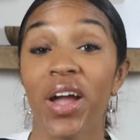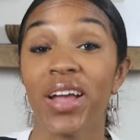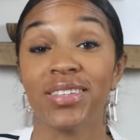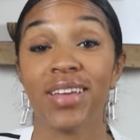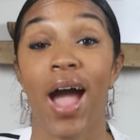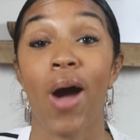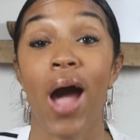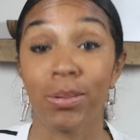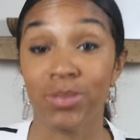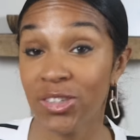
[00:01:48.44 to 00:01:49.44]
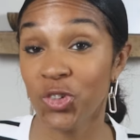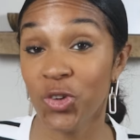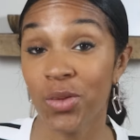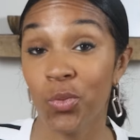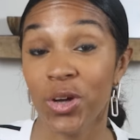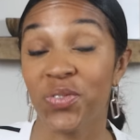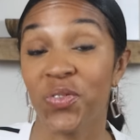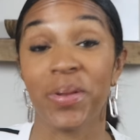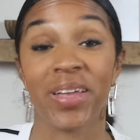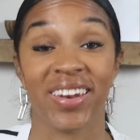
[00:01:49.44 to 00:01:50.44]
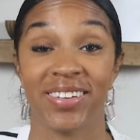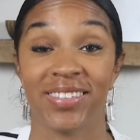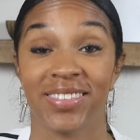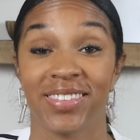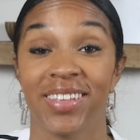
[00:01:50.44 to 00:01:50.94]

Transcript: right into how options trading works for beginners.